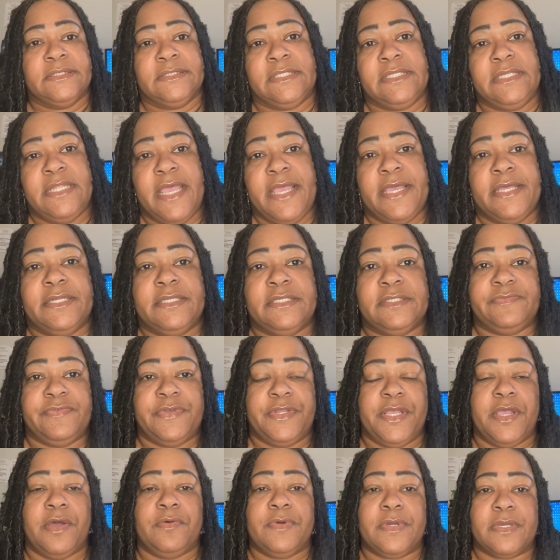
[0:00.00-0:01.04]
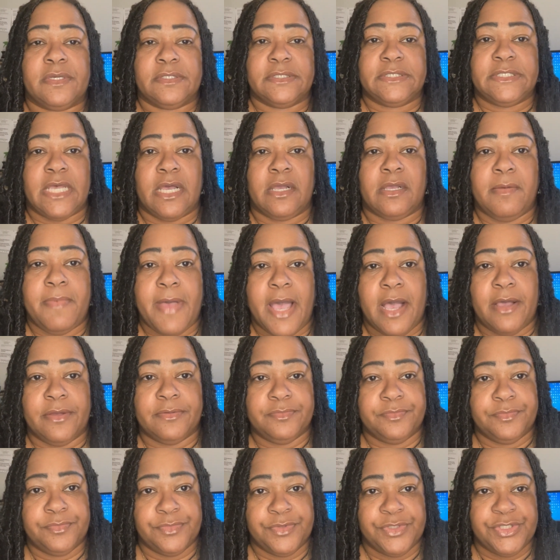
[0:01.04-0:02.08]
Today in this video, we're going to talk
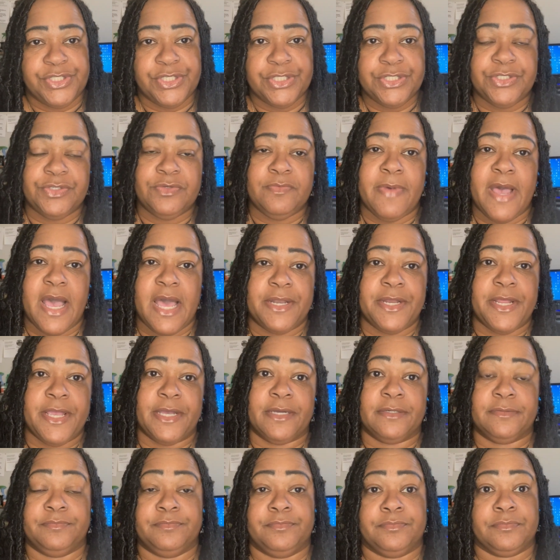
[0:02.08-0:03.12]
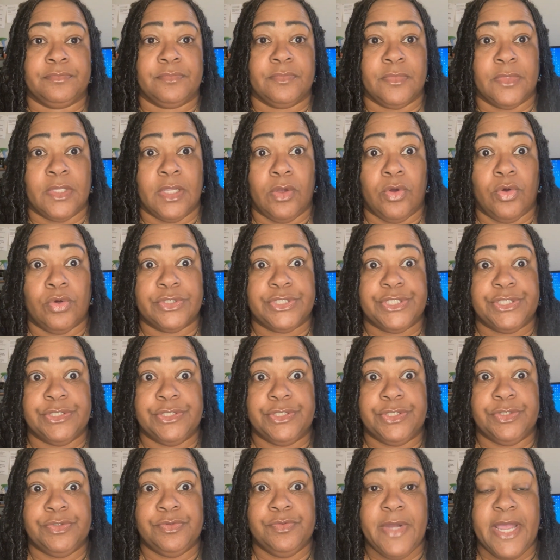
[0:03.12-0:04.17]
about should you buy now or
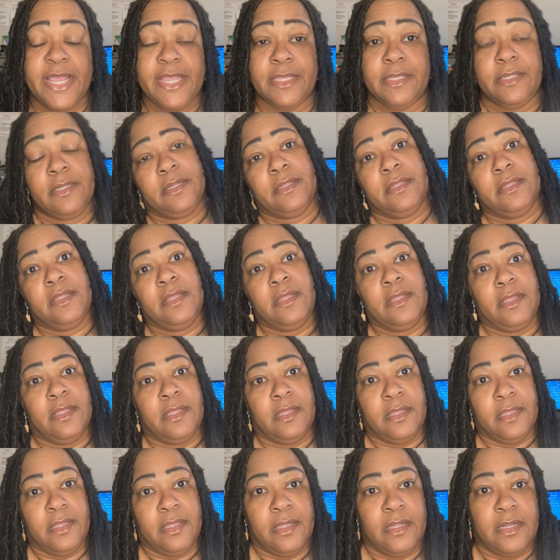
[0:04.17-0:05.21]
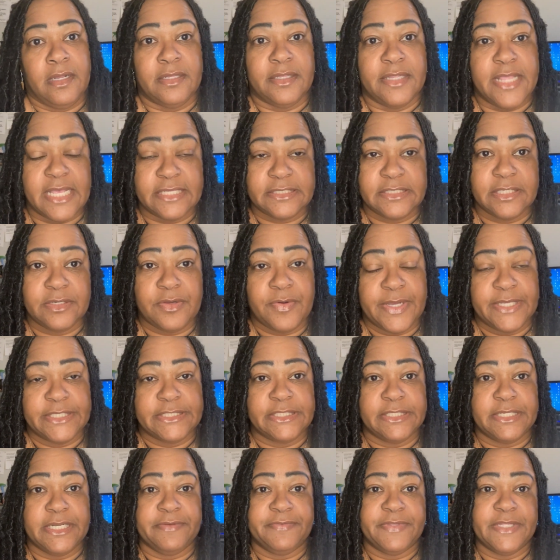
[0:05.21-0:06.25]
should you wait? That's the
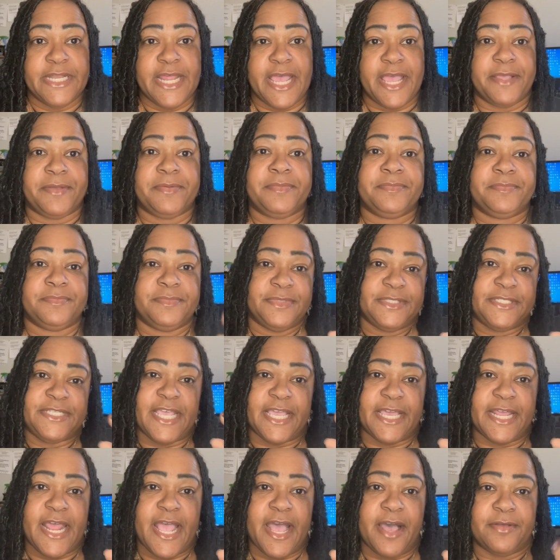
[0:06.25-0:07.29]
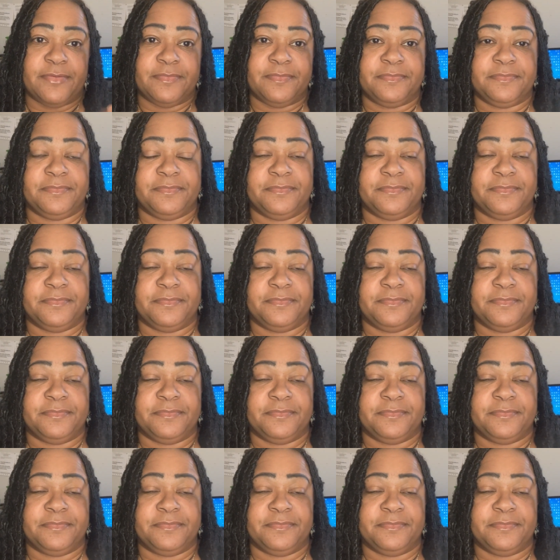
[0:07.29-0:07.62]
question of the day. Check it out.